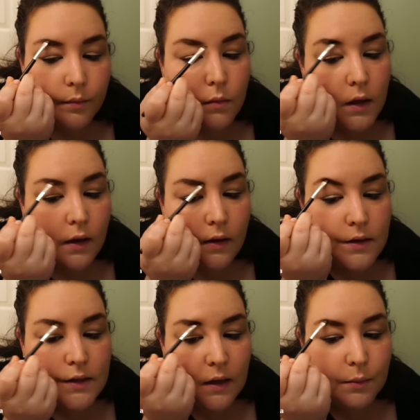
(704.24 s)

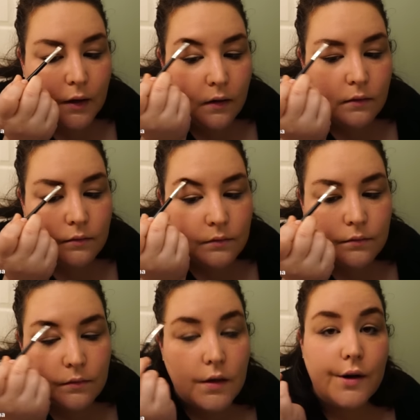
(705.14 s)
Because, I mean,
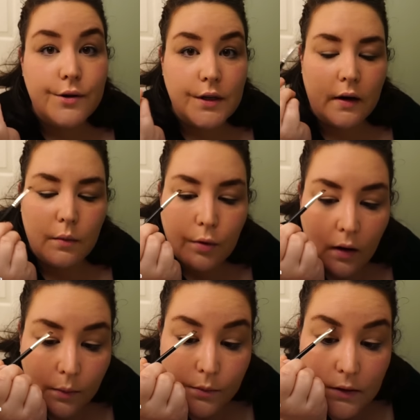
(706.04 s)
nearsighted
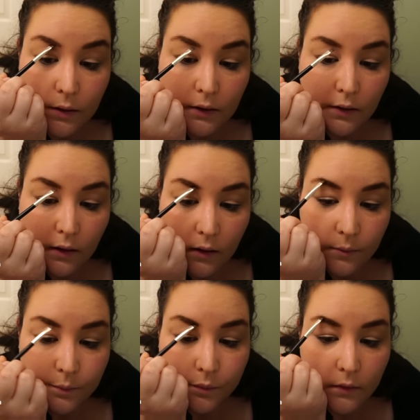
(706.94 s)
problems right
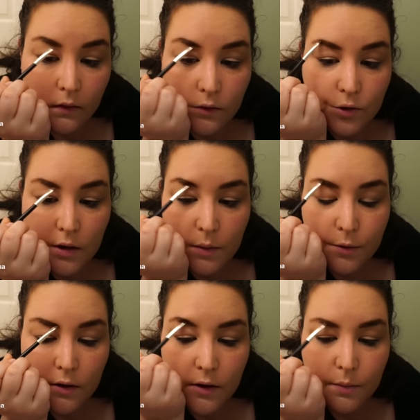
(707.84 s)
there. Trying to
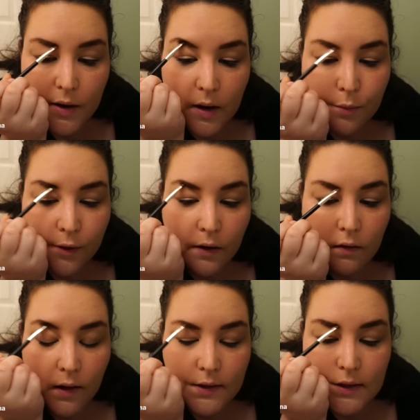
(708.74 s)
put on your makeup without
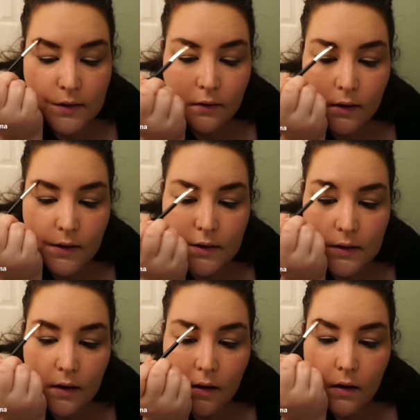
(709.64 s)
glasses on
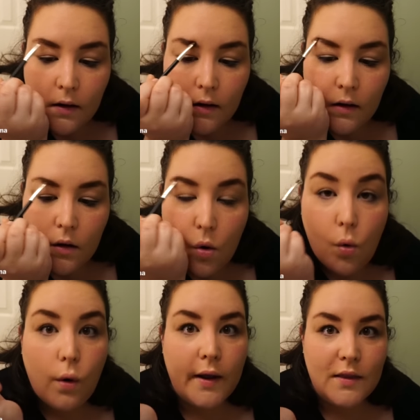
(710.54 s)
is
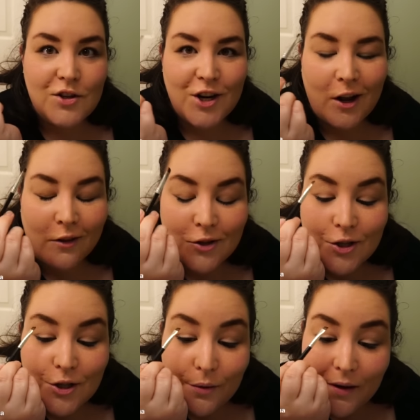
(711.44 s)
quite the challenge.
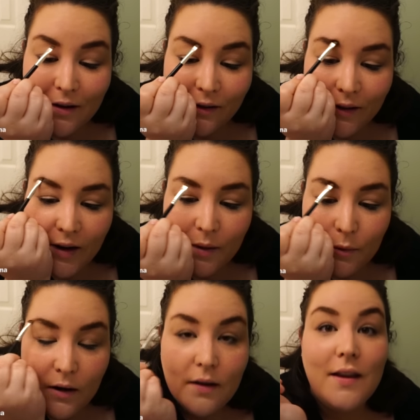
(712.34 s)
And doing it on
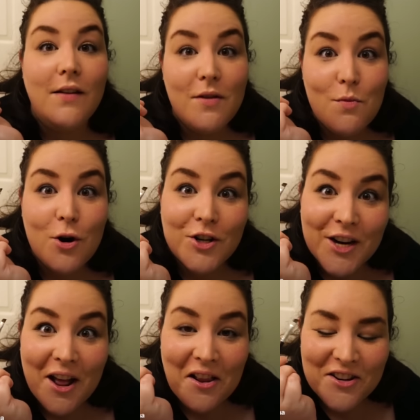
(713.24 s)
camera, even more
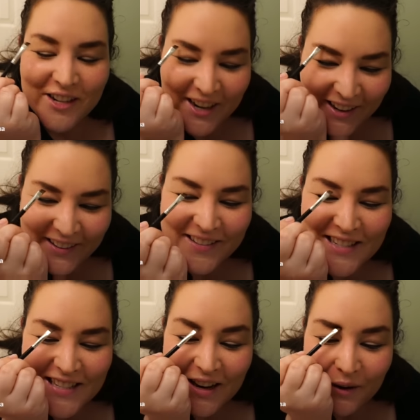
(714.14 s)
challenging.
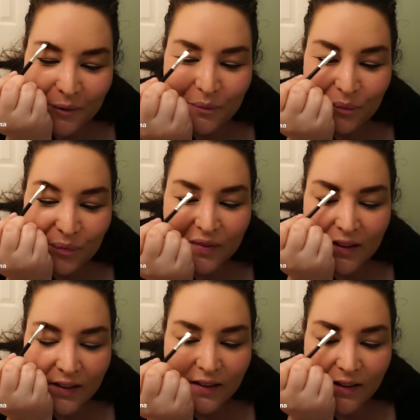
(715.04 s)
So,
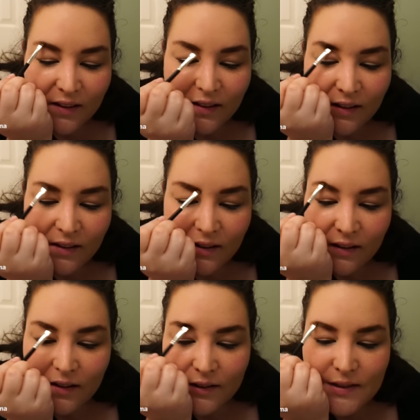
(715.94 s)

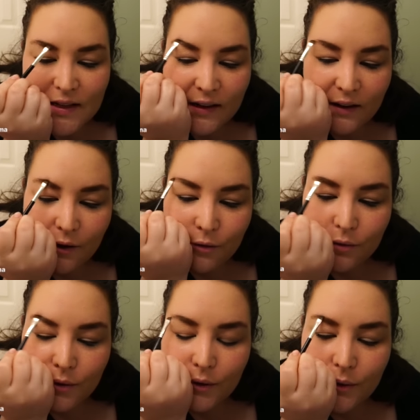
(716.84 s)
I just kind of go
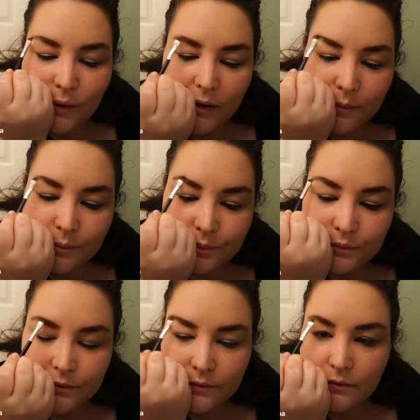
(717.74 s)
through and
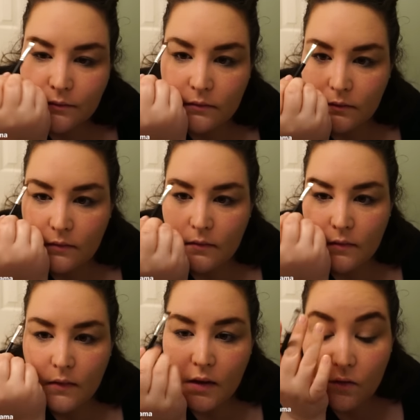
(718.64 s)

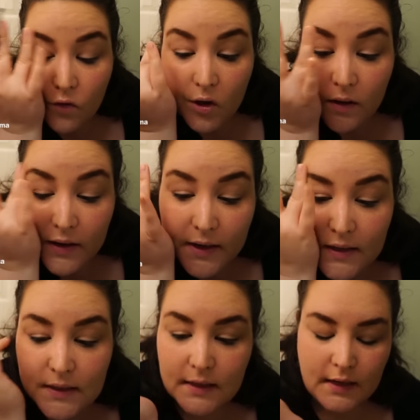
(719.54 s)
fill in
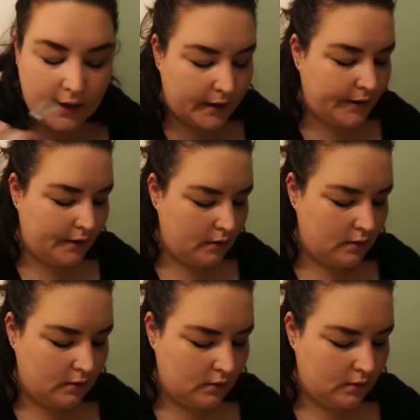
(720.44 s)
as needed.